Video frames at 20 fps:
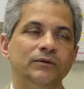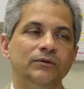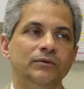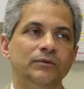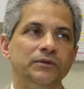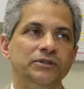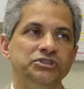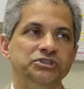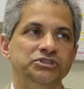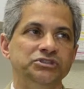
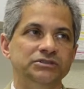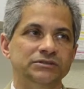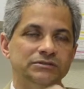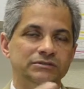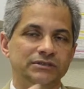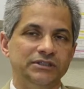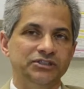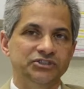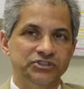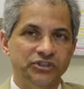which
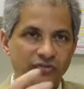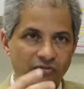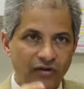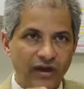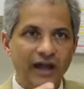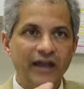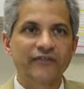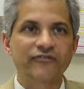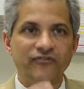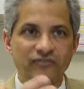is
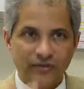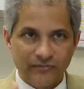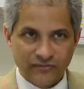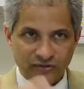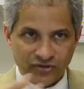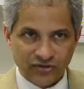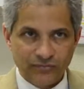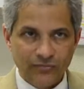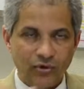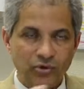derived from
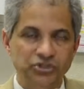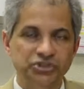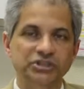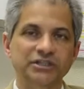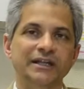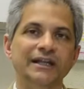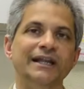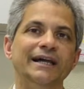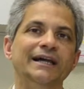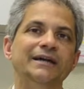this
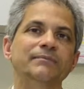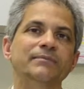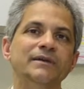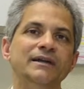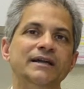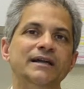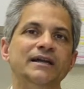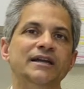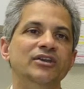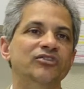motion lab,
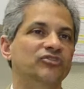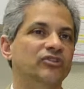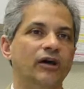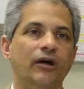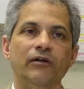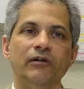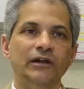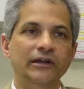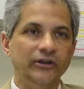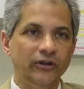is
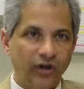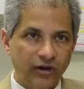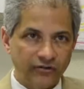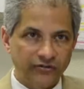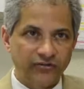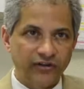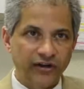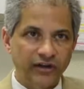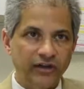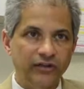currently not
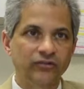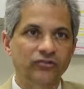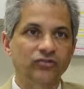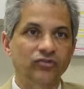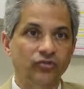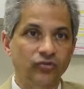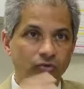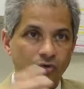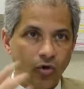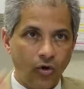funded
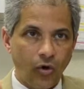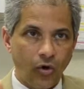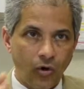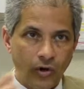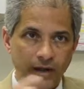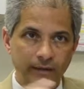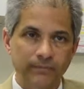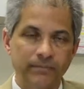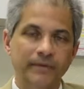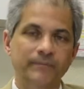through
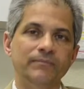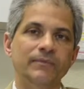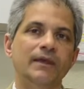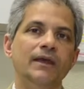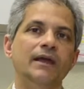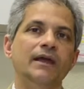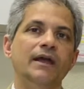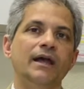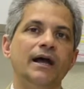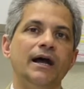OHIP.
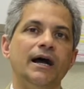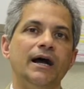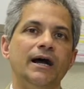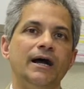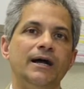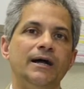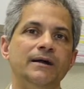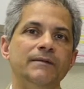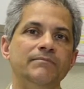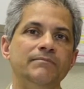
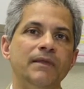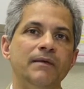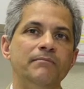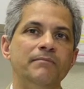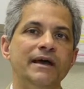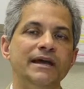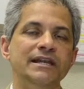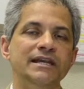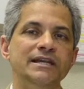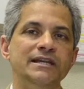
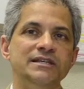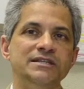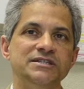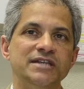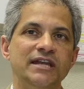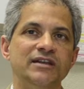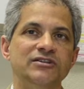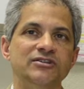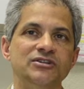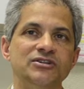Many
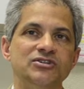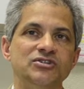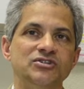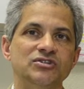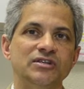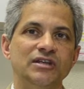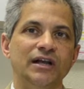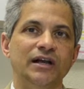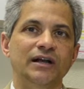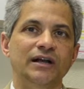centers
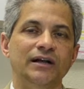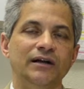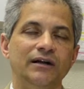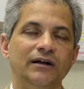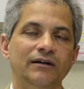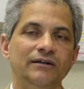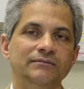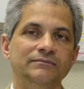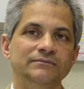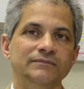
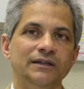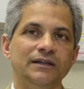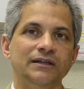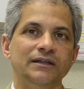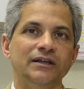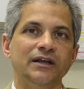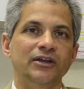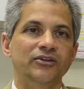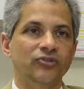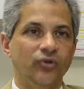
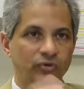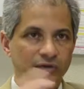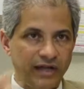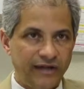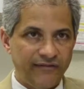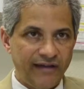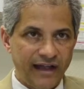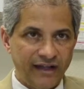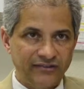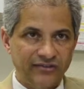don't
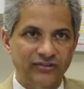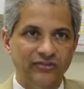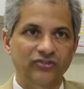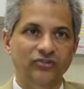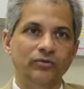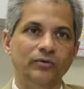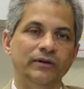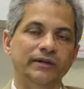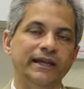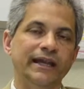have access
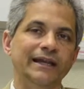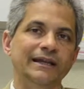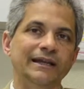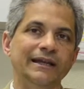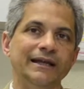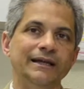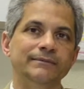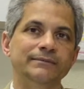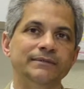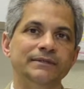to a gait
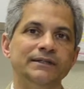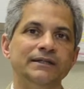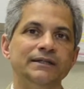lab.